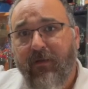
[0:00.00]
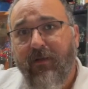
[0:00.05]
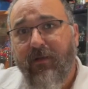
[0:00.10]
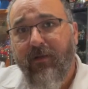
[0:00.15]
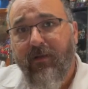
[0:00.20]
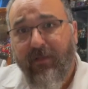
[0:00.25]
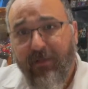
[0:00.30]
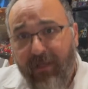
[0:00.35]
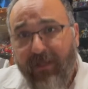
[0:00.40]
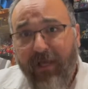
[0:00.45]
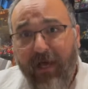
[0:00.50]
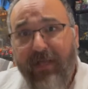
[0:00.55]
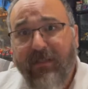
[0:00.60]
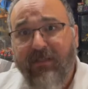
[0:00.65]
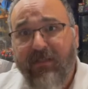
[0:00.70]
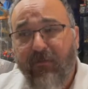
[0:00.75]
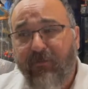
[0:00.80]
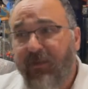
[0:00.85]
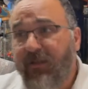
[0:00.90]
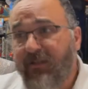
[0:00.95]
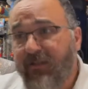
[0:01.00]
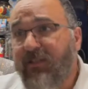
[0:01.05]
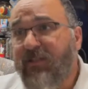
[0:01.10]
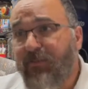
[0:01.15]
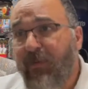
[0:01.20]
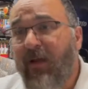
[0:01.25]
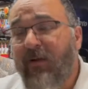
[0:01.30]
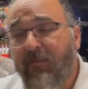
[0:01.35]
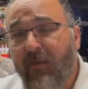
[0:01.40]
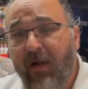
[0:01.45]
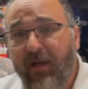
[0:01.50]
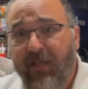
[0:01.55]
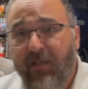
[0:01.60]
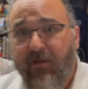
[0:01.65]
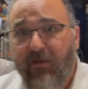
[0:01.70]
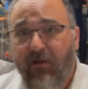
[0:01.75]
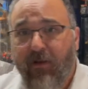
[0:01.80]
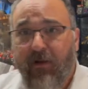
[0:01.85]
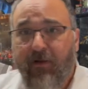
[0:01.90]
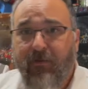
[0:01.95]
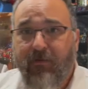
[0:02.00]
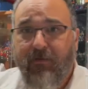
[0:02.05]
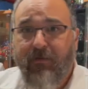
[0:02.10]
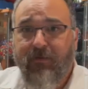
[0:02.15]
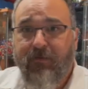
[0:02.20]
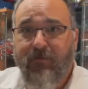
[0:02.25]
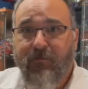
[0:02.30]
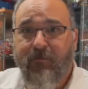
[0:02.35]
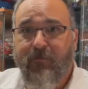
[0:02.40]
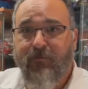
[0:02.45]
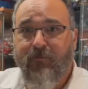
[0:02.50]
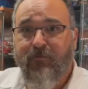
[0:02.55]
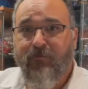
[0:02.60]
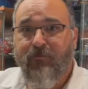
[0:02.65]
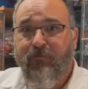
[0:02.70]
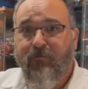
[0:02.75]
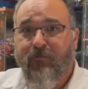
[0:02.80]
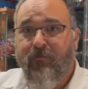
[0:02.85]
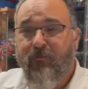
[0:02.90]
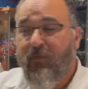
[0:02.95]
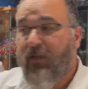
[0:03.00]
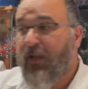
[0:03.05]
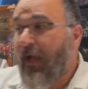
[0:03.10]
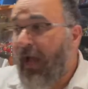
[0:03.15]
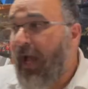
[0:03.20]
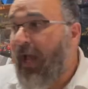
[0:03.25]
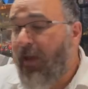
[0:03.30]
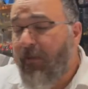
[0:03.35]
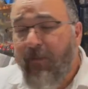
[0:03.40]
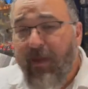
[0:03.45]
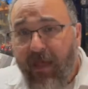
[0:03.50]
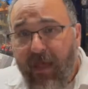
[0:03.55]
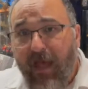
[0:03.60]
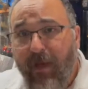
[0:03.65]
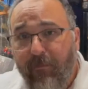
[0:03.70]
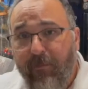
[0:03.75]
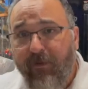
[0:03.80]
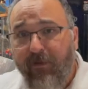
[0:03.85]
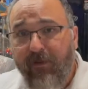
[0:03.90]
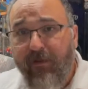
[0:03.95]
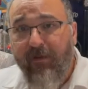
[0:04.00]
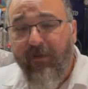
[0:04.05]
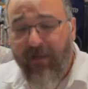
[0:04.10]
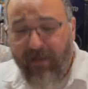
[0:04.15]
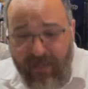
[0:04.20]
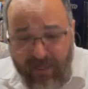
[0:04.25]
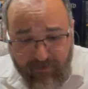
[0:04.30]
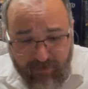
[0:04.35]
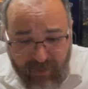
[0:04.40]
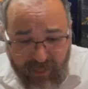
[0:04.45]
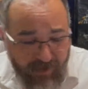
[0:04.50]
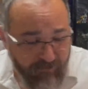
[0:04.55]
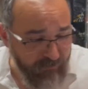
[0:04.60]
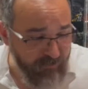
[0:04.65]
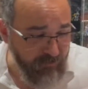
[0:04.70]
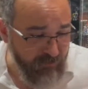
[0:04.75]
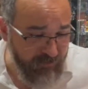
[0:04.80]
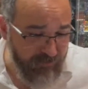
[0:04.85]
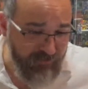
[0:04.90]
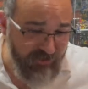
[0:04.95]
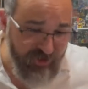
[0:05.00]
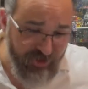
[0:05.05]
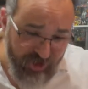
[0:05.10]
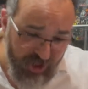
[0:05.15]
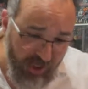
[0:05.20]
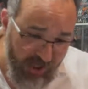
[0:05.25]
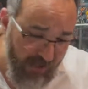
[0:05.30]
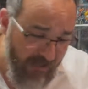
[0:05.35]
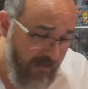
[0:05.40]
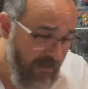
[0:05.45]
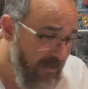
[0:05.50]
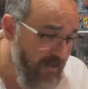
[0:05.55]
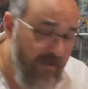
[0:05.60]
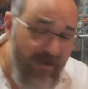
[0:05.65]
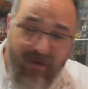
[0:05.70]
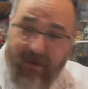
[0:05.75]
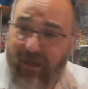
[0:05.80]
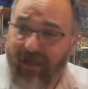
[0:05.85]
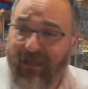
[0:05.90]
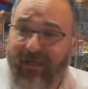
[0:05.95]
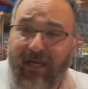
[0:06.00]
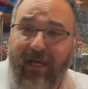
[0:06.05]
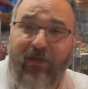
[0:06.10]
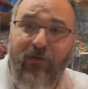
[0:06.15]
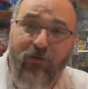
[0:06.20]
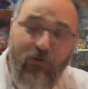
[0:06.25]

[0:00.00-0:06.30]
You got something to spend money on. I'm happy. I'm happy with the show. I got new